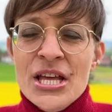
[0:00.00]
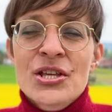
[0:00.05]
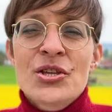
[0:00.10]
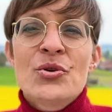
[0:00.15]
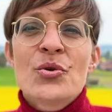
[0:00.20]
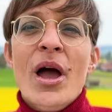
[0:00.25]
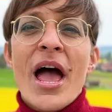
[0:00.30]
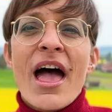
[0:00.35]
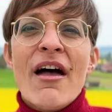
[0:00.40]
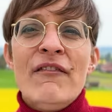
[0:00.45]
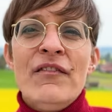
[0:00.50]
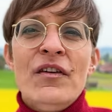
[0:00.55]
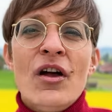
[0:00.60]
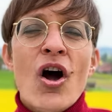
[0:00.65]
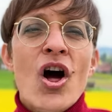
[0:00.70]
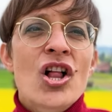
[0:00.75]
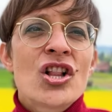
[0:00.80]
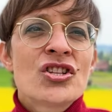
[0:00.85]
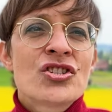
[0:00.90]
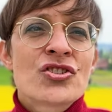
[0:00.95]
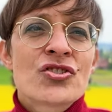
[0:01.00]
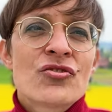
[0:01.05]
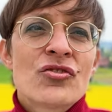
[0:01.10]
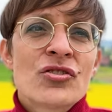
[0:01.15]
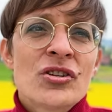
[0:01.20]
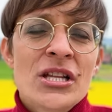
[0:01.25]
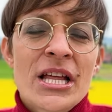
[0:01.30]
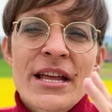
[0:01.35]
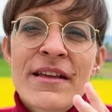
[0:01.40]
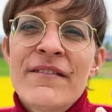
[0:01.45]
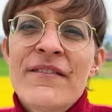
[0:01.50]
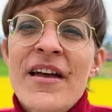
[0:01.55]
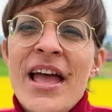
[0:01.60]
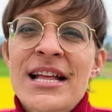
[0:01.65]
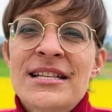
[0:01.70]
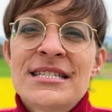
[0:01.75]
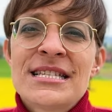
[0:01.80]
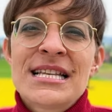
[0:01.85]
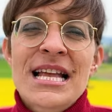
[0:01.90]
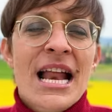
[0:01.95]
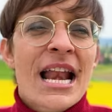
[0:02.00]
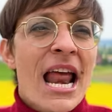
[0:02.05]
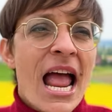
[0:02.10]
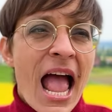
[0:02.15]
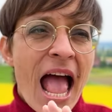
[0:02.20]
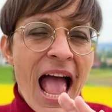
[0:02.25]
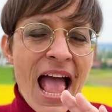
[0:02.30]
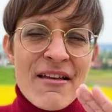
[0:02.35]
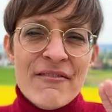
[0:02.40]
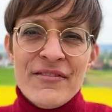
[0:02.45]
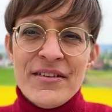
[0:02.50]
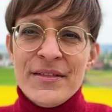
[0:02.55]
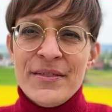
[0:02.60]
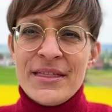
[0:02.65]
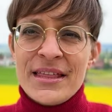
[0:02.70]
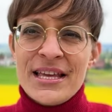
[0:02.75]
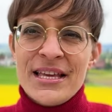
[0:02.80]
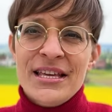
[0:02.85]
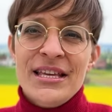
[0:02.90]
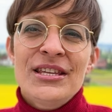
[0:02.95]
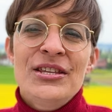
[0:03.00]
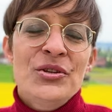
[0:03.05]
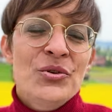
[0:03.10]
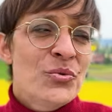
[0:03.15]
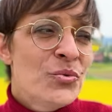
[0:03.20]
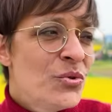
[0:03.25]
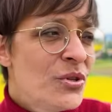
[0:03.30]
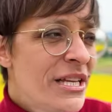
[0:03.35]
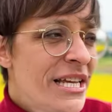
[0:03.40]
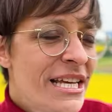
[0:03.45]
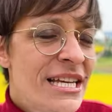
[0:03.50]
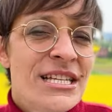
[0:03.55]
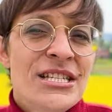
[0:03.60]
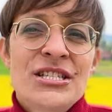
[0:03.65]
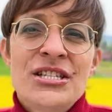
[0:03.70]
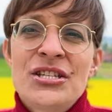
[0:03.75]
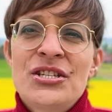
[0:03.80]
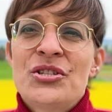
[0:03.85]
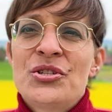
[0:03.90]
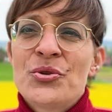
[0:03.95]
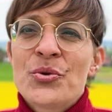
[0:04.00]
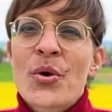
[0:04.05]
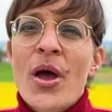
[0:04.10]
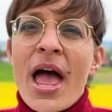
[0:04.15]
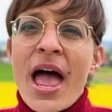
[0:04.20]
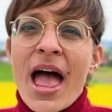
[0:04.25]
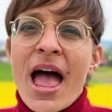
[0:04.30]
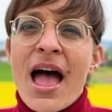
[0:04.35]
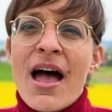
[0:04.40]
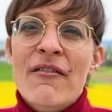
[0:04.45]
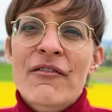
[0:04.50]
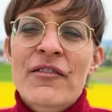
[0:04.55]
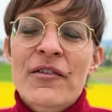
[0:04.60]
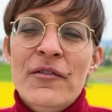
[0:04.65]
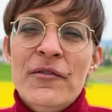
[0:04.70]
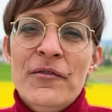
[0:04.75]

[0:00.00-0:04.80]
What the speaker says: you have cultural events and everything you need to have